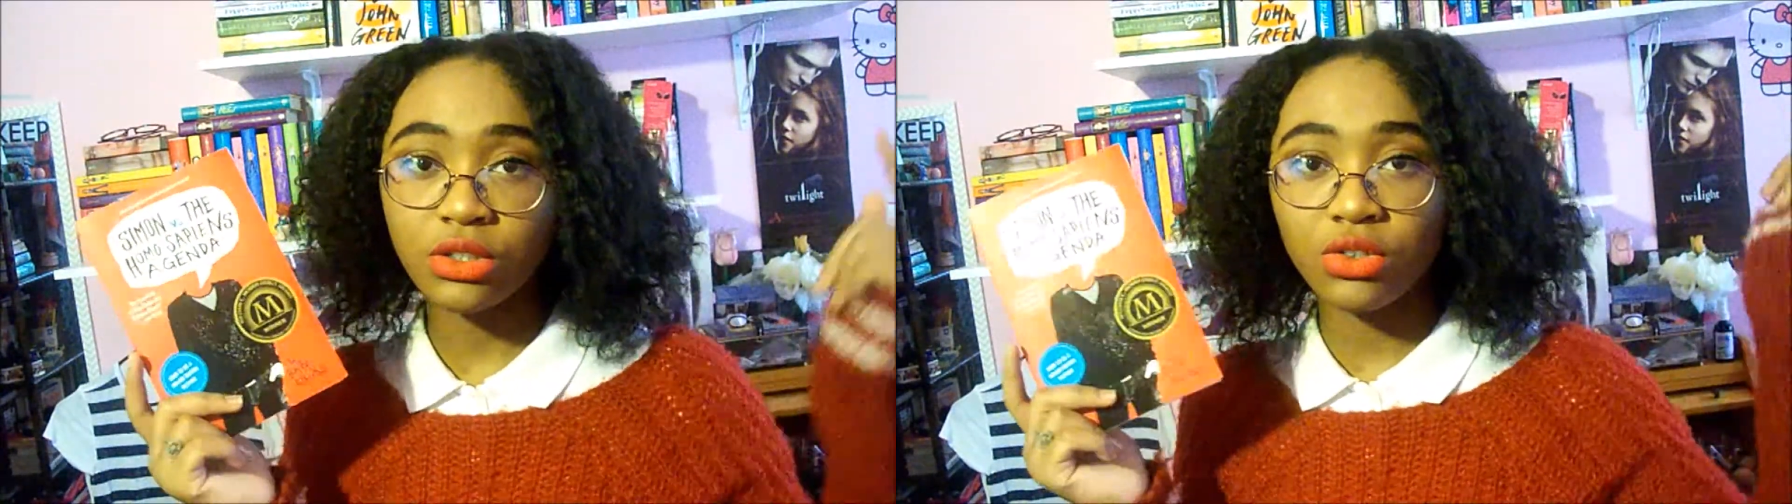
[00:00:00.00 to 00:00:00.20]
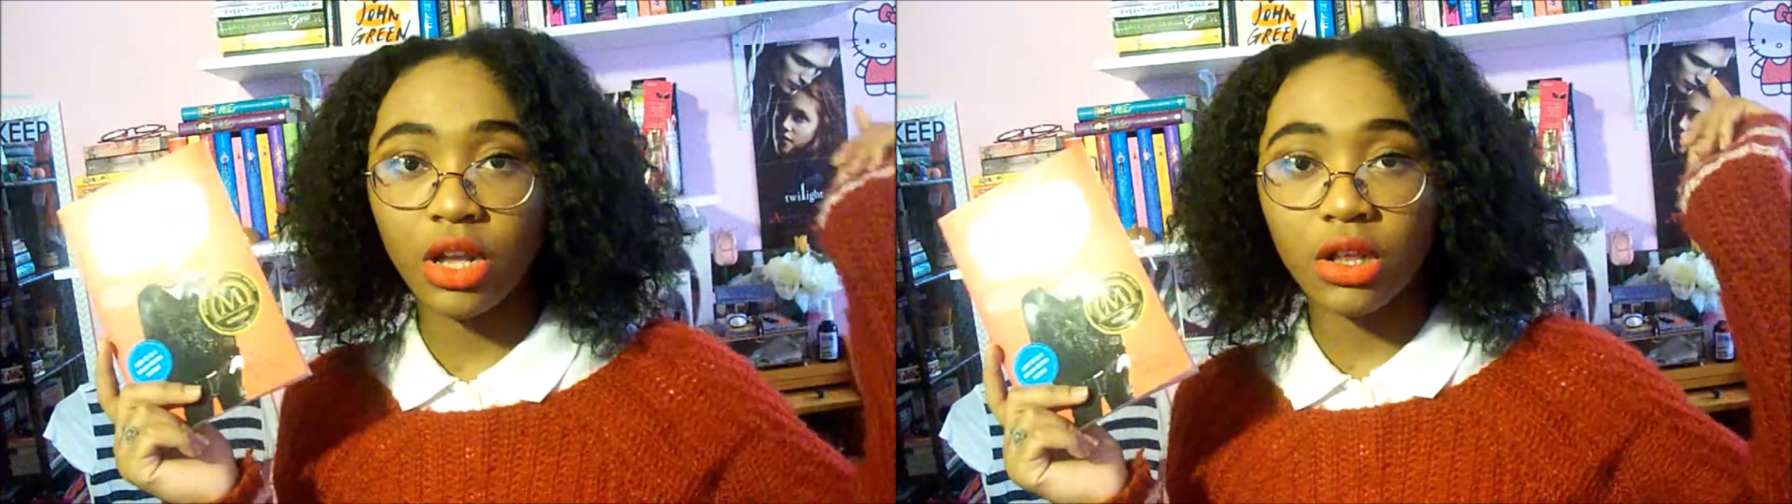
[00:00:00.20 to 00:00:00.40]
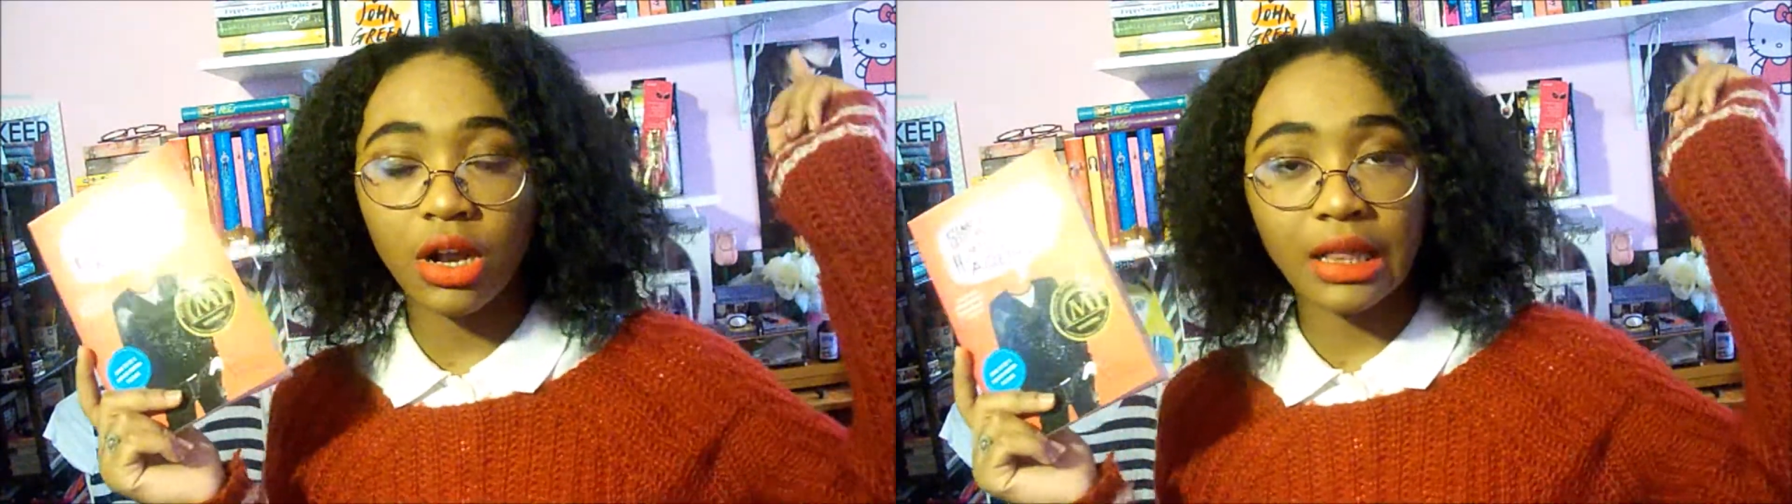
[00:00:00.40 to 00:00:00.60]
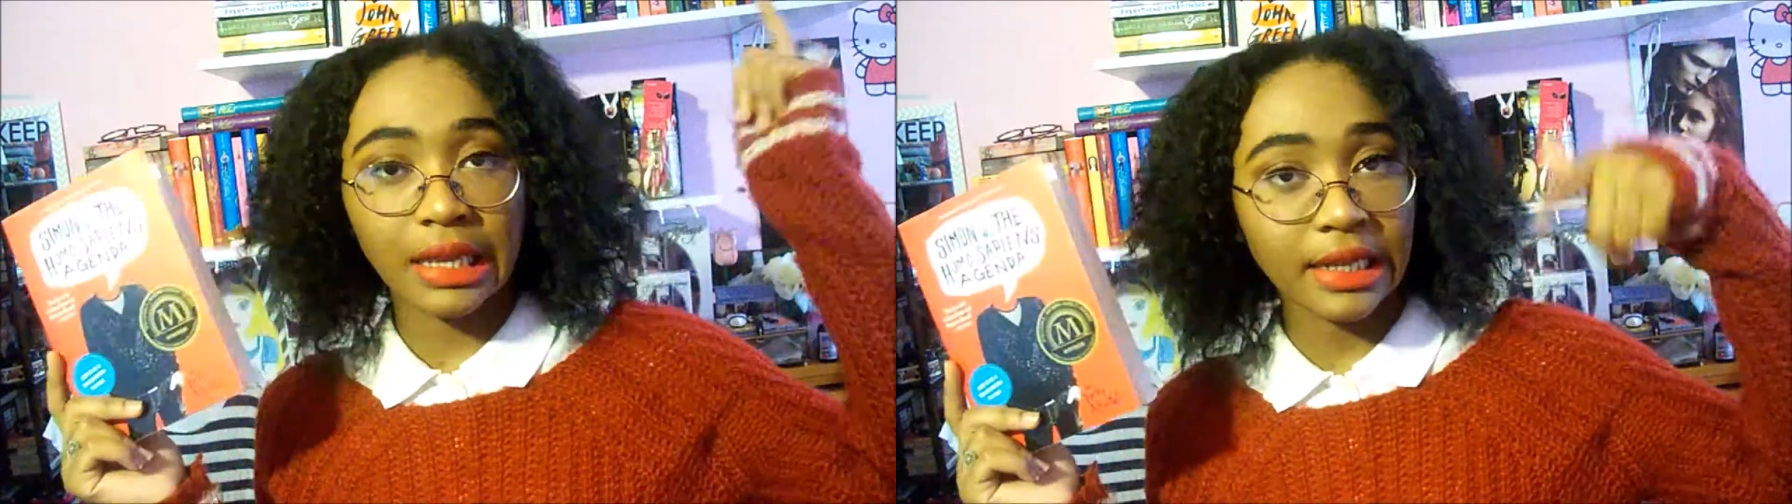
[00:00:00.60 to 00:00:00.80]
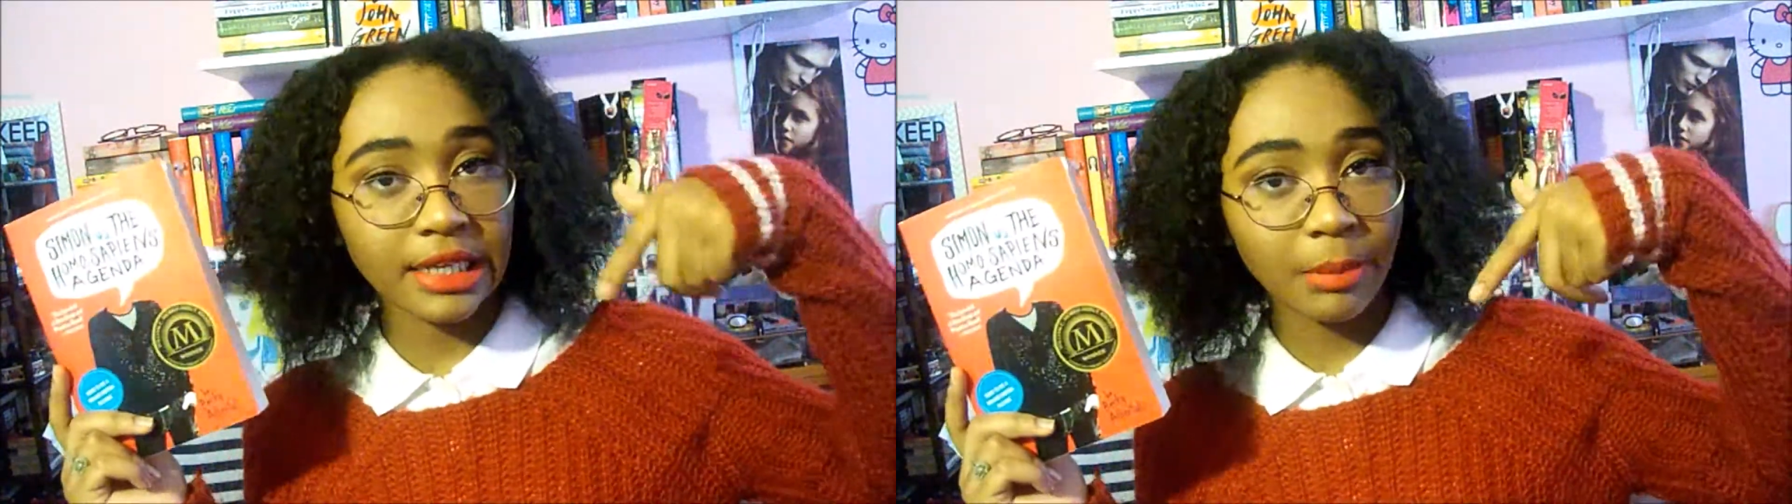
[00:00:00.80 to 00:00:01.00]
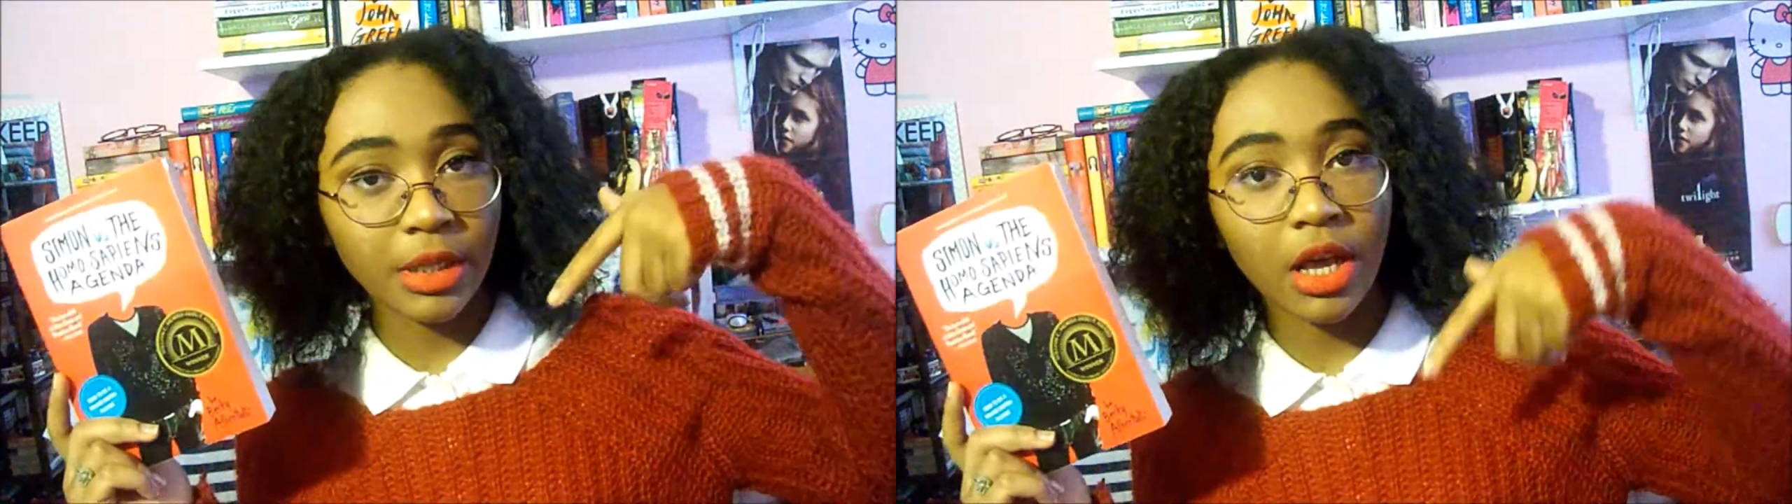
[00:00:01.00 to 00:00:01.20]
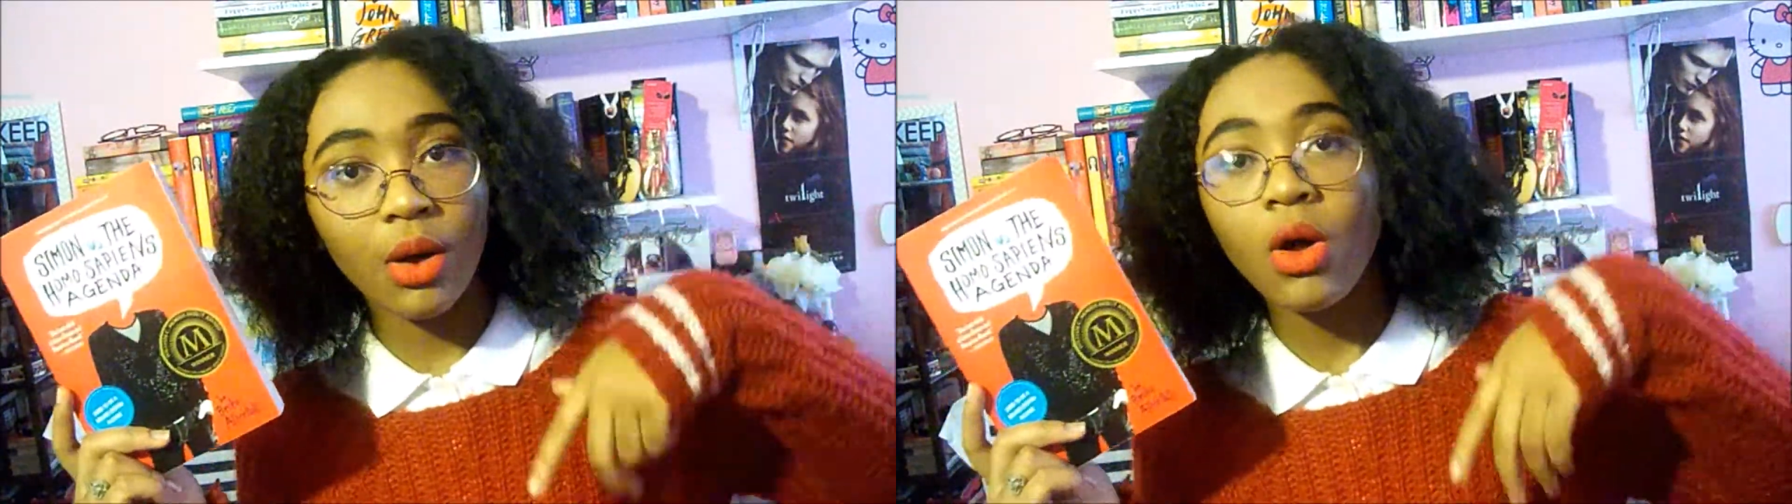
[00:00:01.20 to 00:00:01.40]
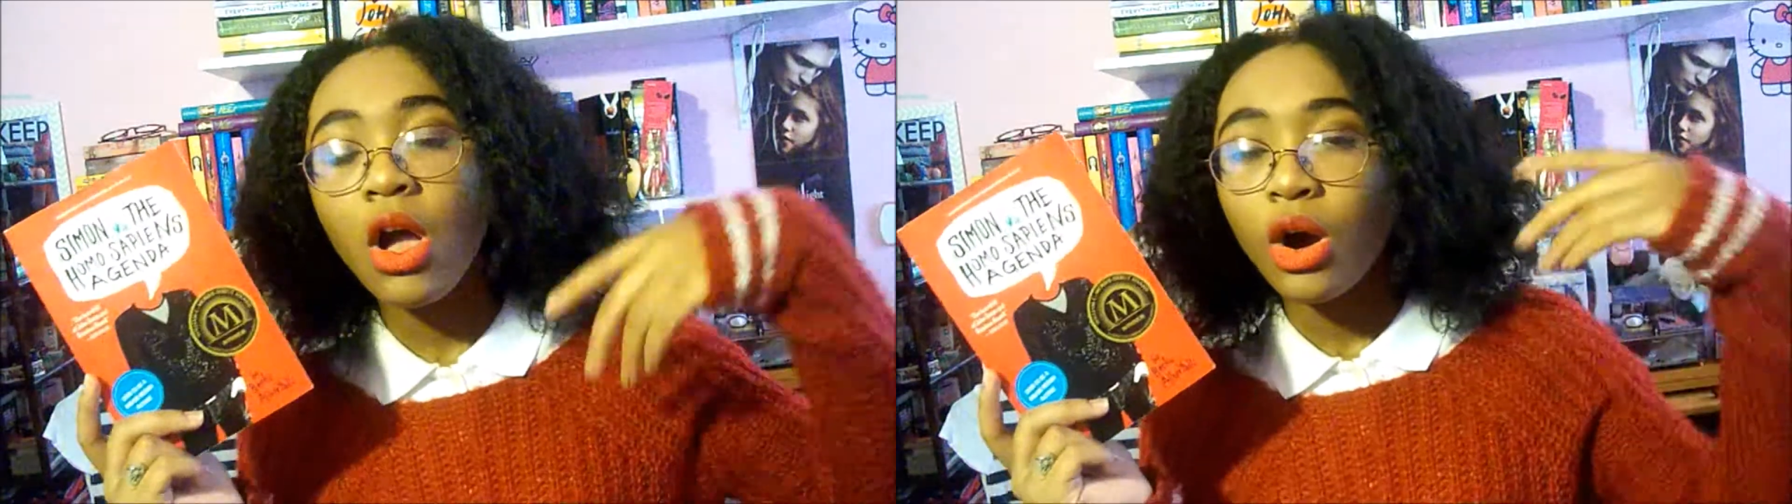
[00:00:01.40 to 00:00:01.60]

trailer, I'll link it down below.